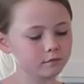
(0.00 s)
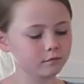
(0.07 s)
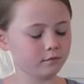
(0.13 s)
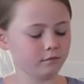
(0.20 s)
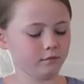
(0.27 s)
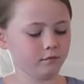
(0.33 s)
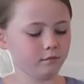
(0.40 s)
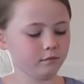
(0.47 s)

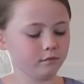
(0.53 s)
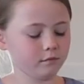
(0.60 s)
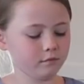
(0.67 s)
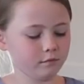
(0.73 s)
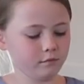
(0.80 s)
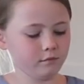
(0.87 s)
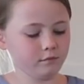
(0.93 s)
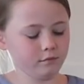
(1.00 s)

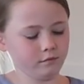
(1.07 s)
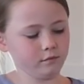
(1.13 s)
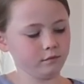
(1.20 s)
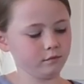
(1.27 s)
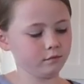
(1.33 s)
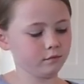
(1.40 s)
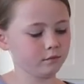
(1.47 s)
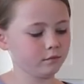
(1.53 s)

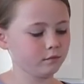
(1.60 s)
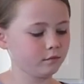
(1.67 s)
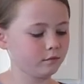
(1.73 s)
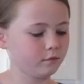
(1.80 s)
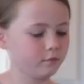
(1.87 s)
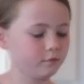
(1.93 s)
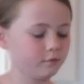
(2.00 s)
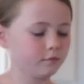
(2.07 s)

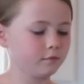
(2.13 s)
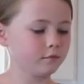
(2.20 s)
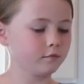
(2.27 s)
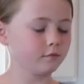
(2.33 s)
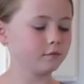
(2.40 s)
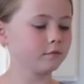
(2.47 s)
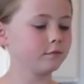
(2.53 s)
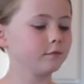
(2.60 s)

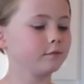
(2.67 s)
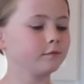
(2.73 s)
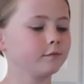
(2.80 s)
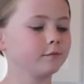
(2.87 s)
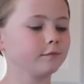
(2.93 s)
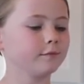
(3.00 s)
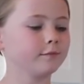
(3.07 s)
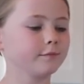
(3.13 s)

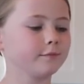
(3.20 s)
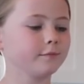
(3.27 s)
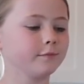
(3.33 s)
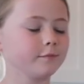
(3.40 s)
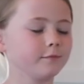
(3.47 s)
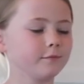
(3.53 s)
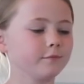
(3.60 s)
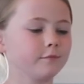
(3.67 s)

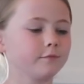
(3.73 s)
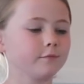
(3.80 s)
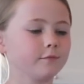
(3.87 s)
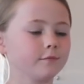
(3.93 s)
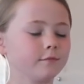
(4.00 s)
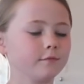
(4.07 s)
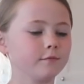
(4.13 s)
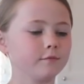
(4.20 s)

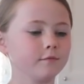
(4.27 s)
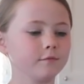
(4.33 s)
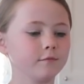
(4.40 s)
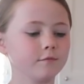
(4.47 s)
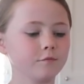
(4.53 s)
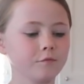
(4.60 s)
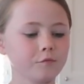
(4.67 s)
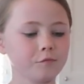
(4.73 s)

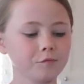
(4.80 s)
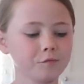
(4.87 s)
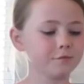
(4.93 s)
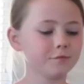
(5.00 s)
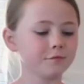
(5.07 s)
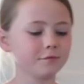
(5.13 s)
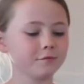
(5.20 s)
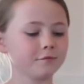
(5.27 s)

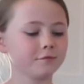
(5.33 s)
(silent)